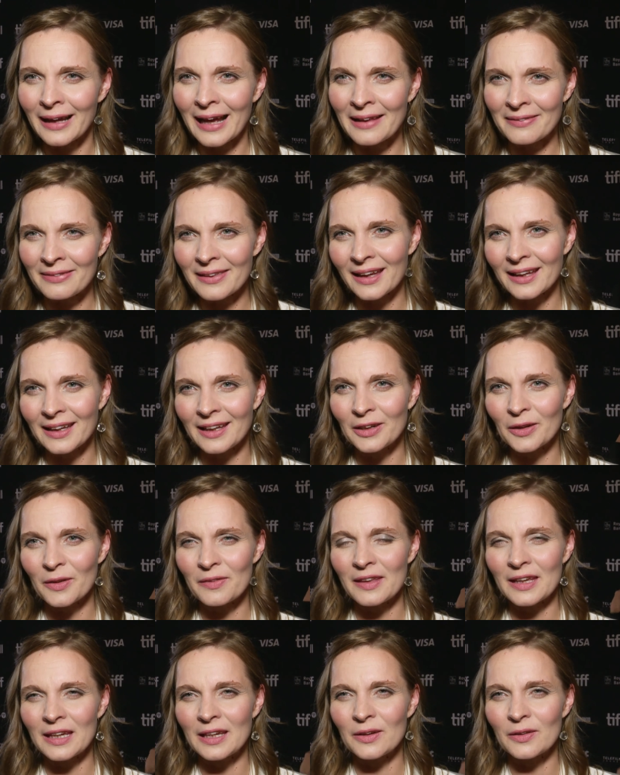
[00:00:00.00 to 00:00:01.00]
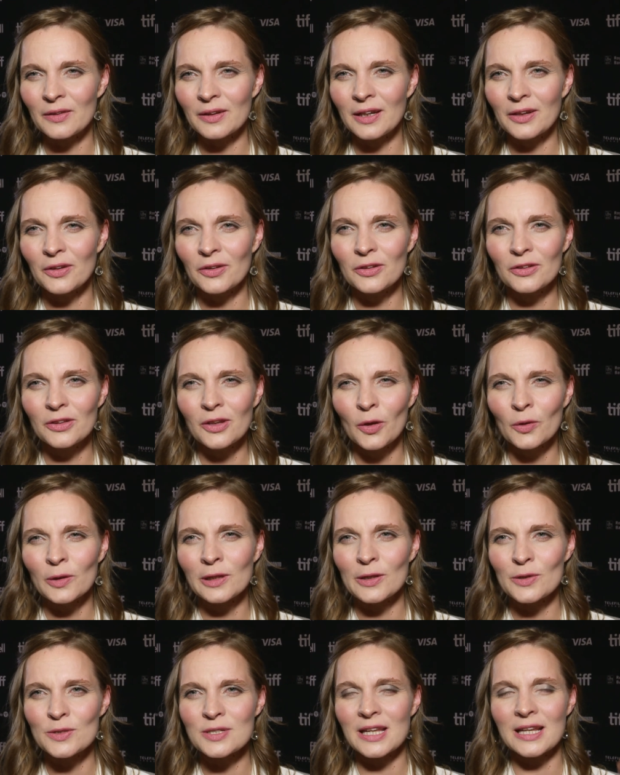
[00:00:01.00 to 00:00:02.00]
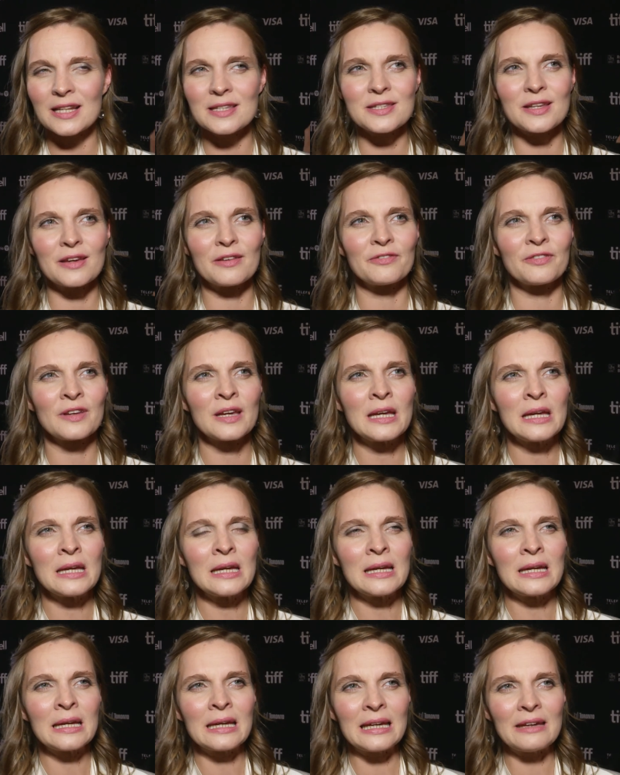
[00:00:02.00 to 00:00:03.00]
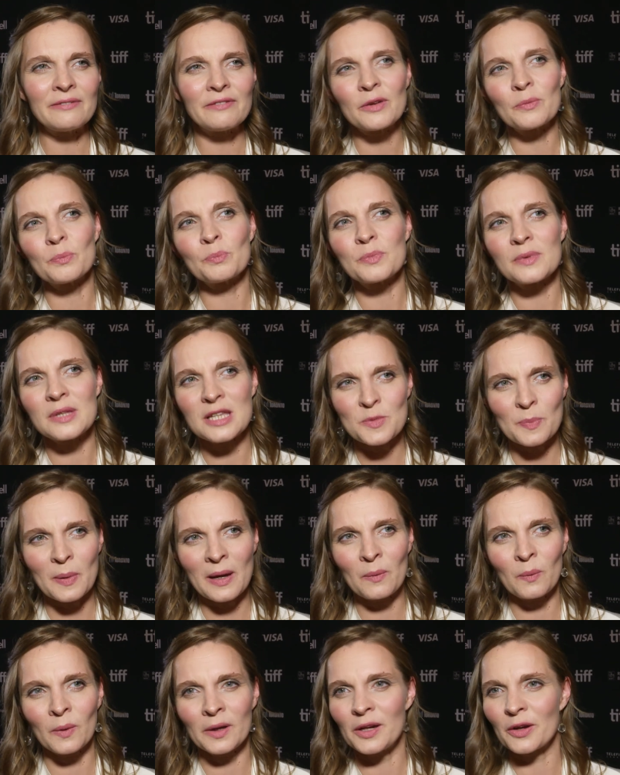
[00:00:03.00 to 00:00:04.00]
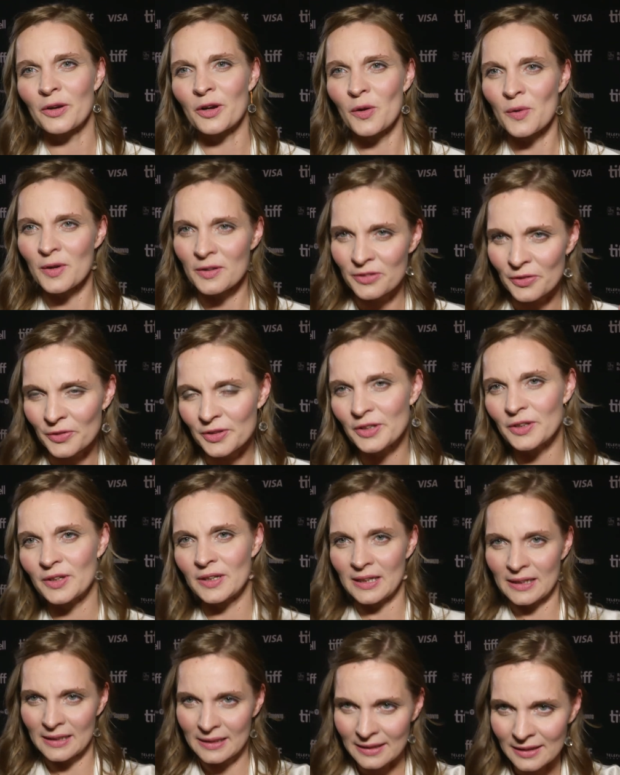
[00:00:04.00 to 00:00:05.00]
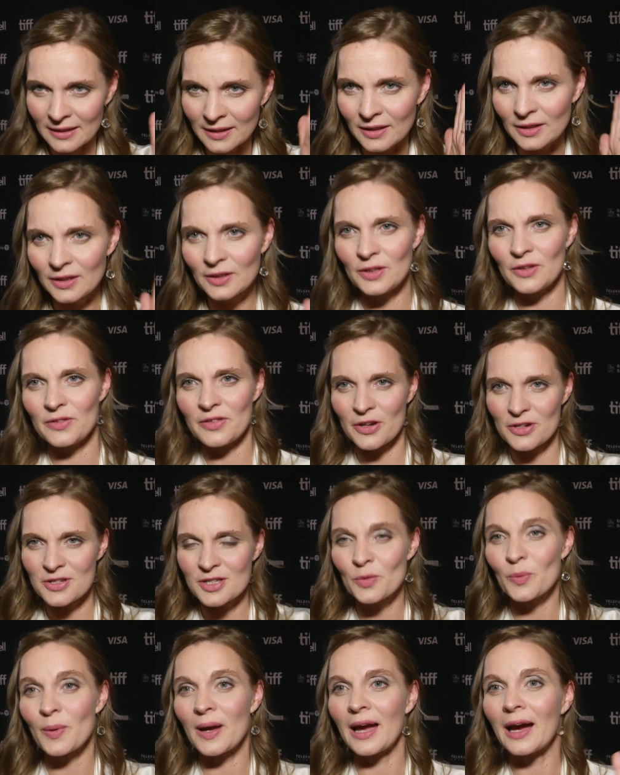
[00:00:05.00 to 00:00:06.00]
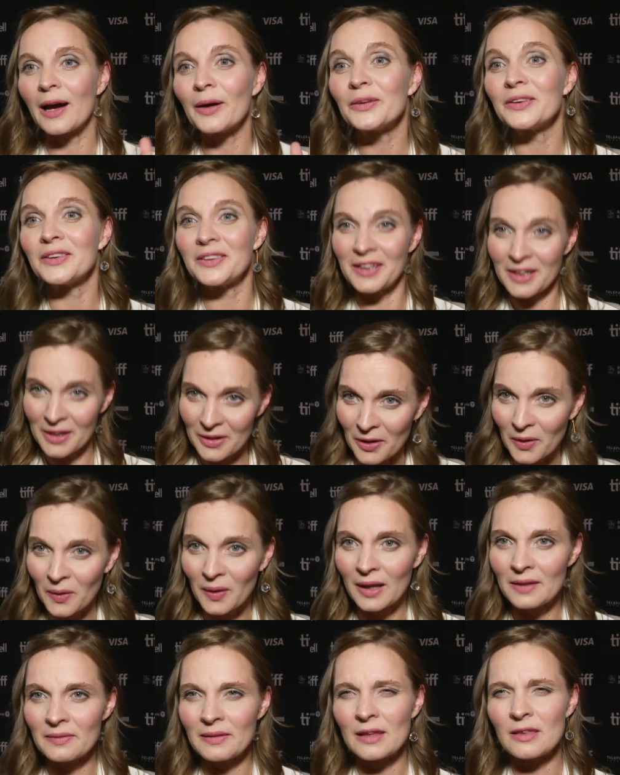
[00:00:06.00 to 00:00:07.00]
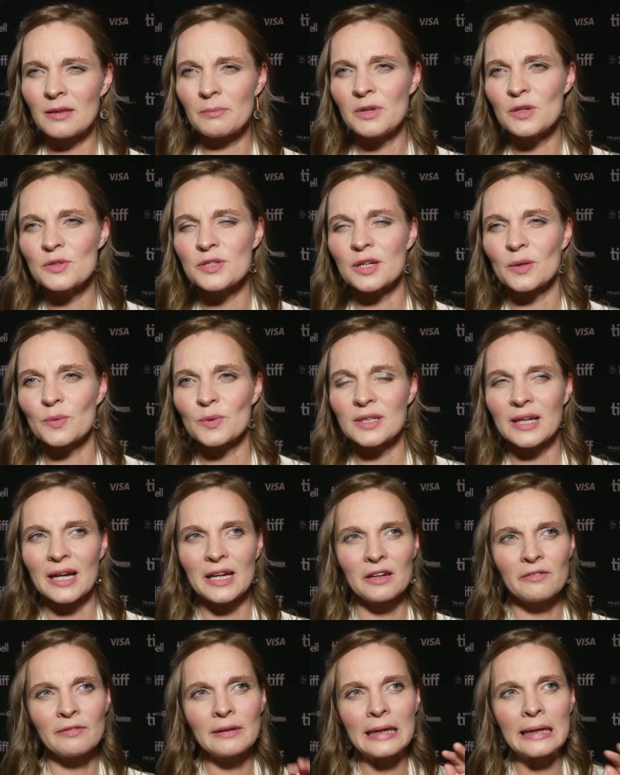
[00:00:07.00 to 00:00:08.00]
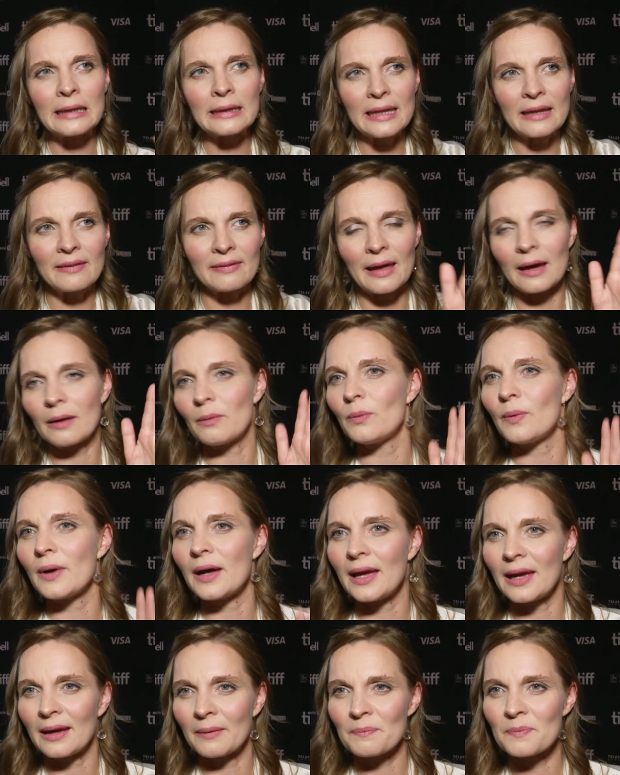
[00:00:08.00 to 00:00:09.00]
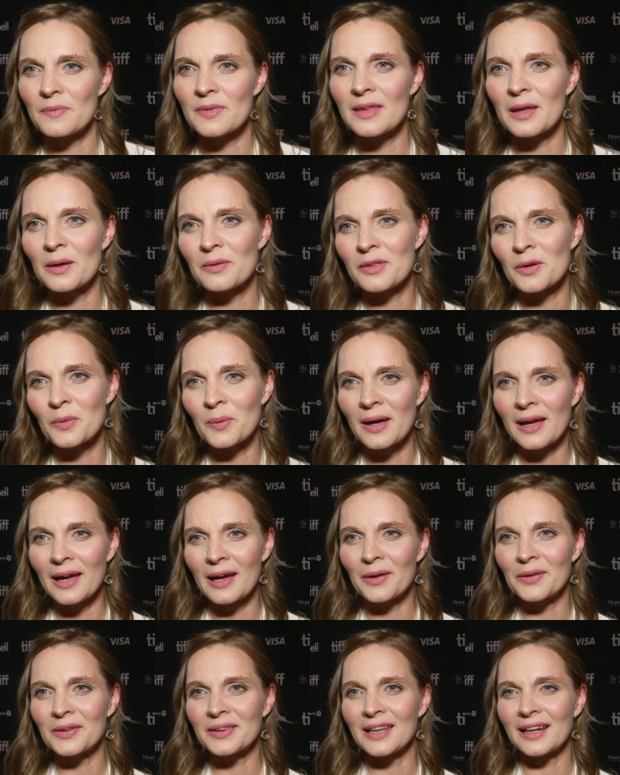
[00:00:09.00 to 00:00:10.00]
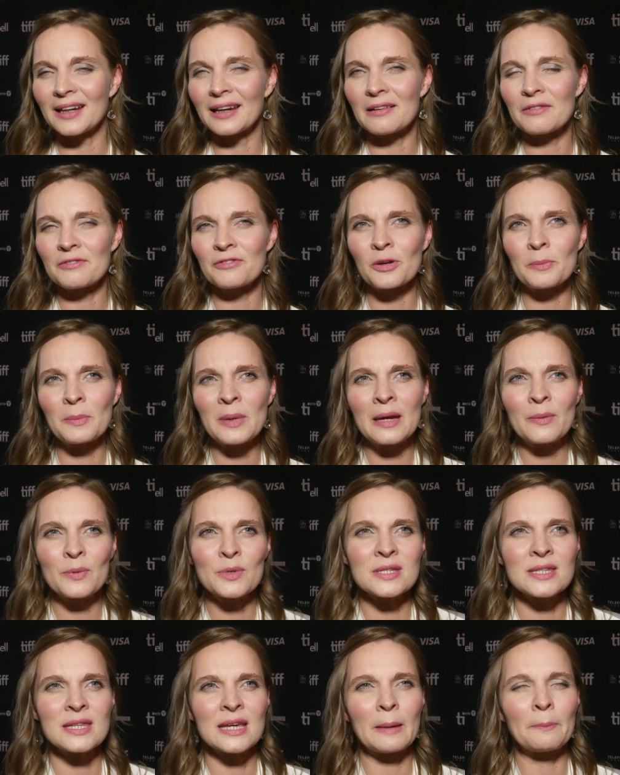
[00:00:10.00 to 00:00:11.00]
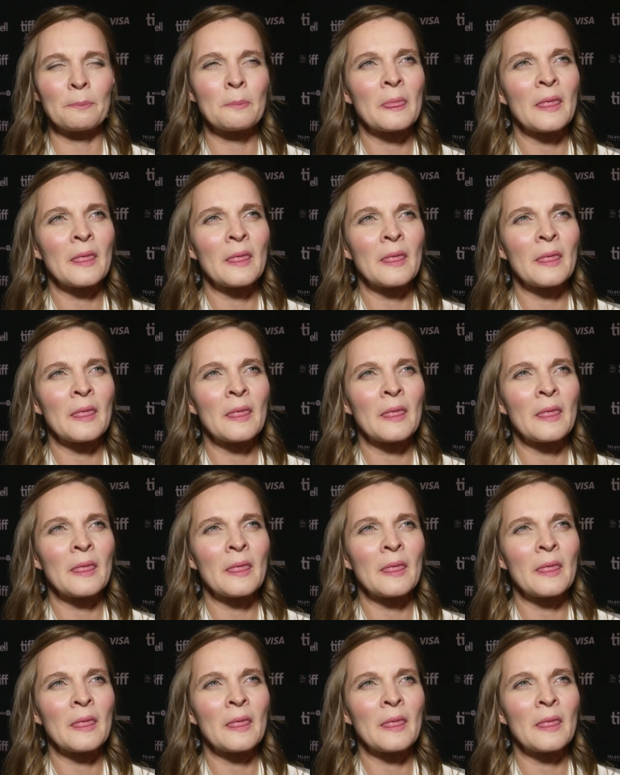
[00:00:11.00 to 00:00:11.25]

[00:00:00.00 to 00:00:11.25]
and that you know that you, you don't lose sense of even despite what you're going through, you can you, there's a way out, you know. And, then the music was kind of leading that way, the, the way out. And, and, for me, it was the